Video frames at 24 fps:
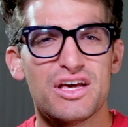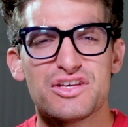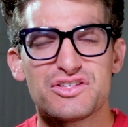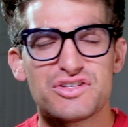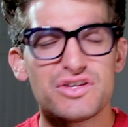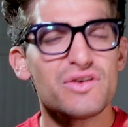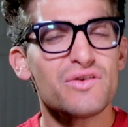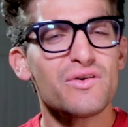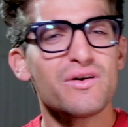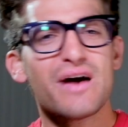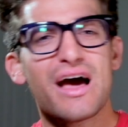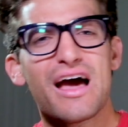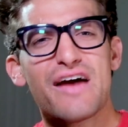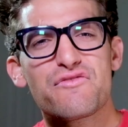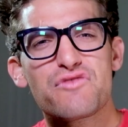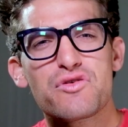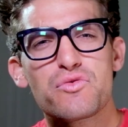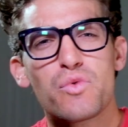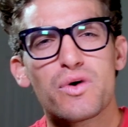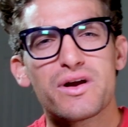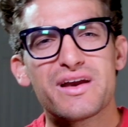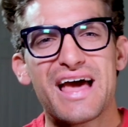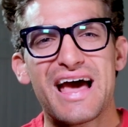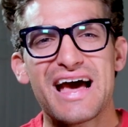So you know how
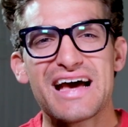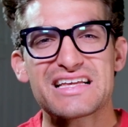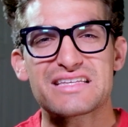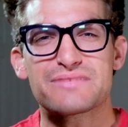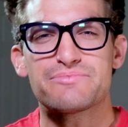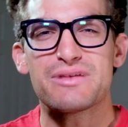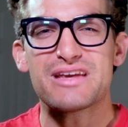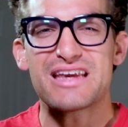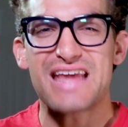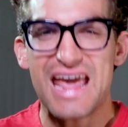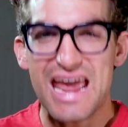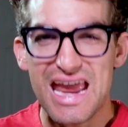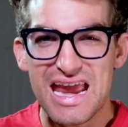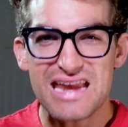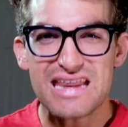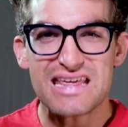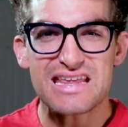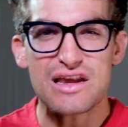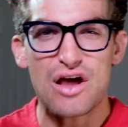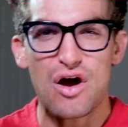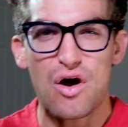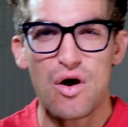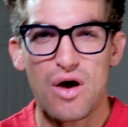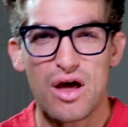everyone has been
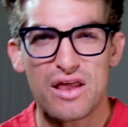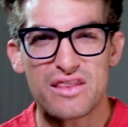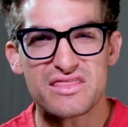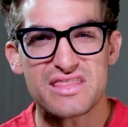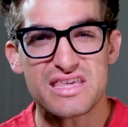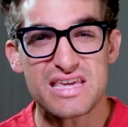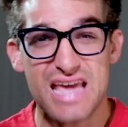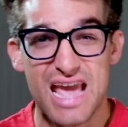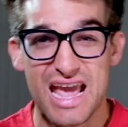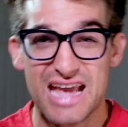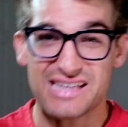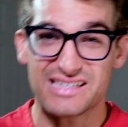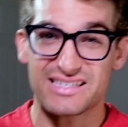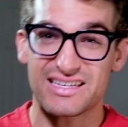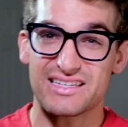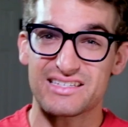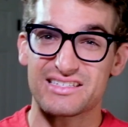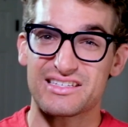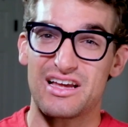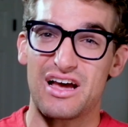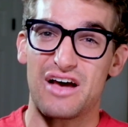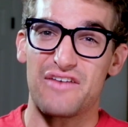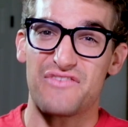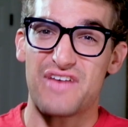hating on the
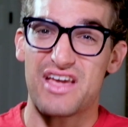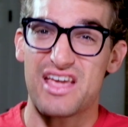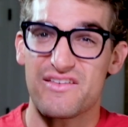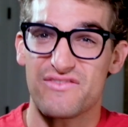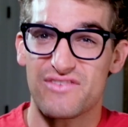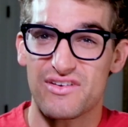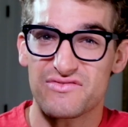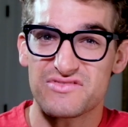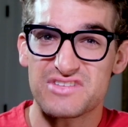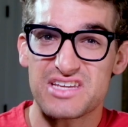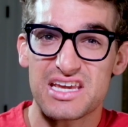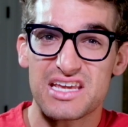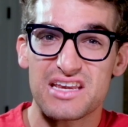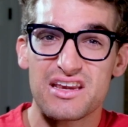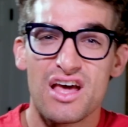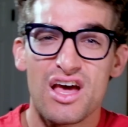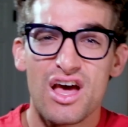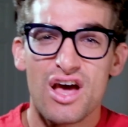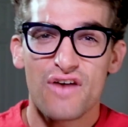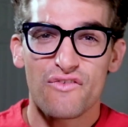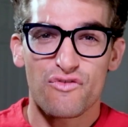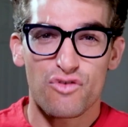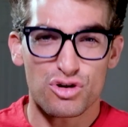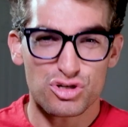Asus TUF A fifteen
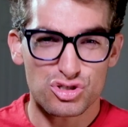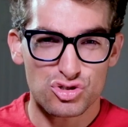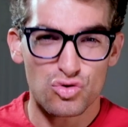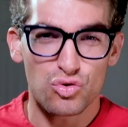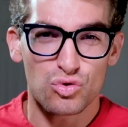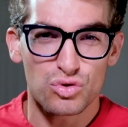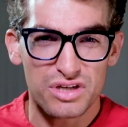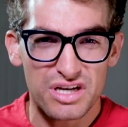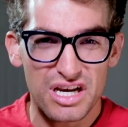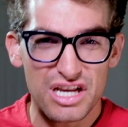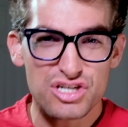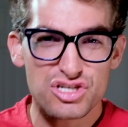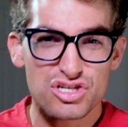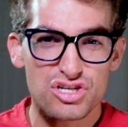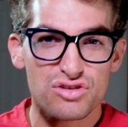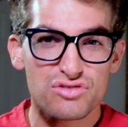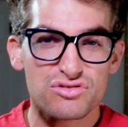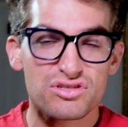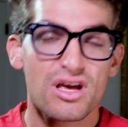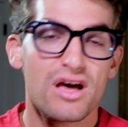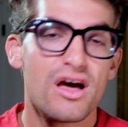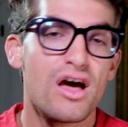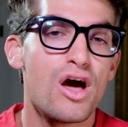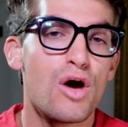for its cooling
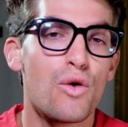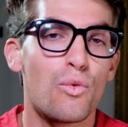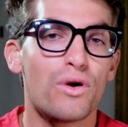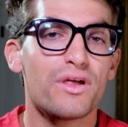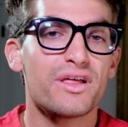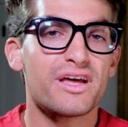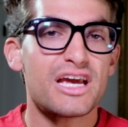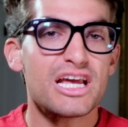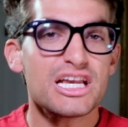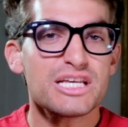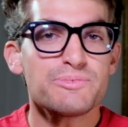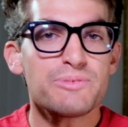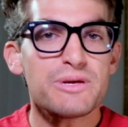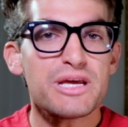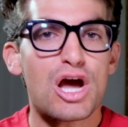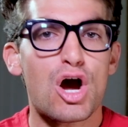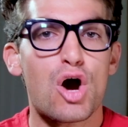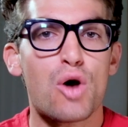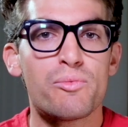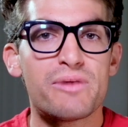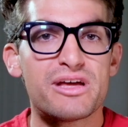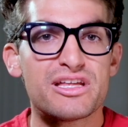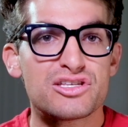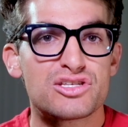issues? Well, H P
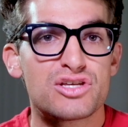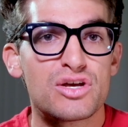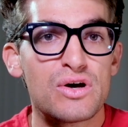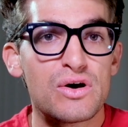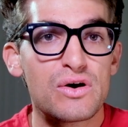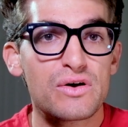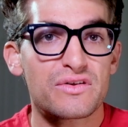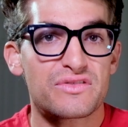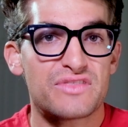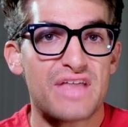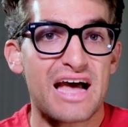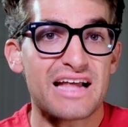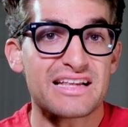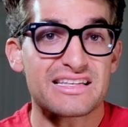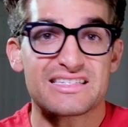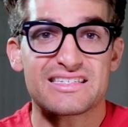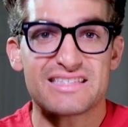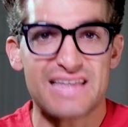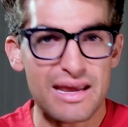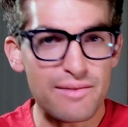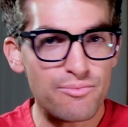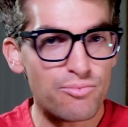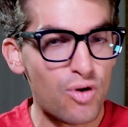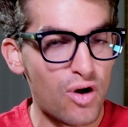Omen took that
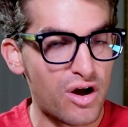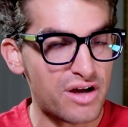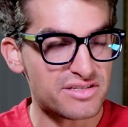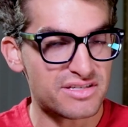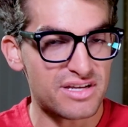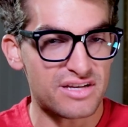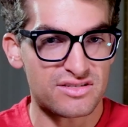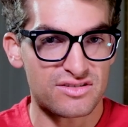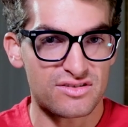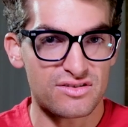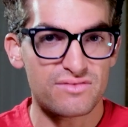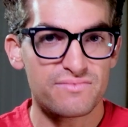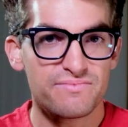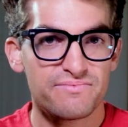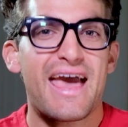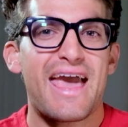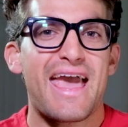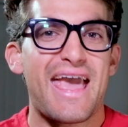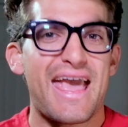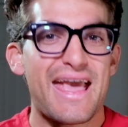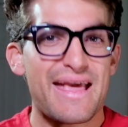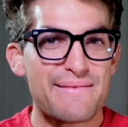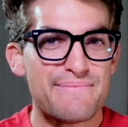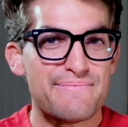same processor
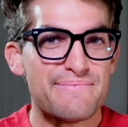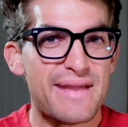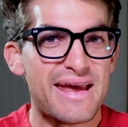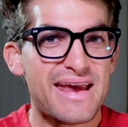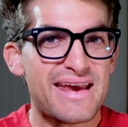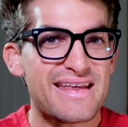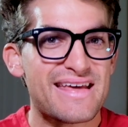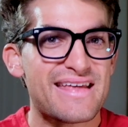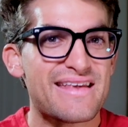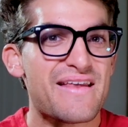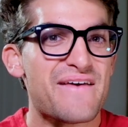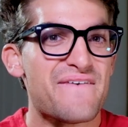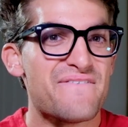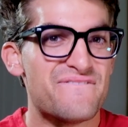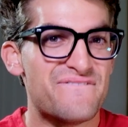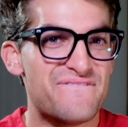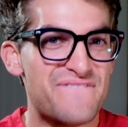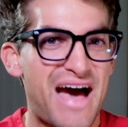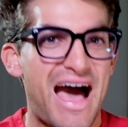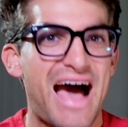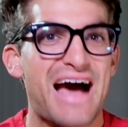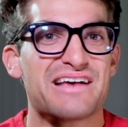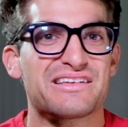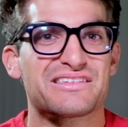and made it
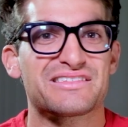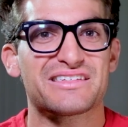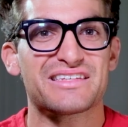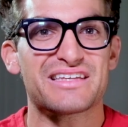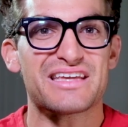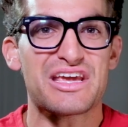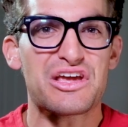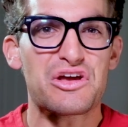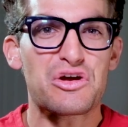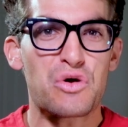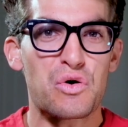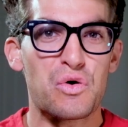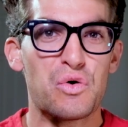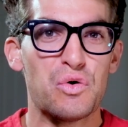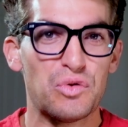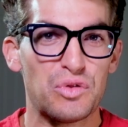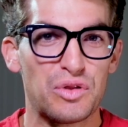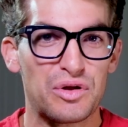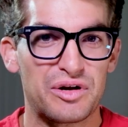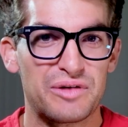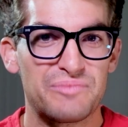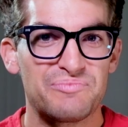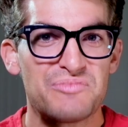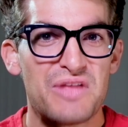vastly
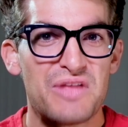cooler.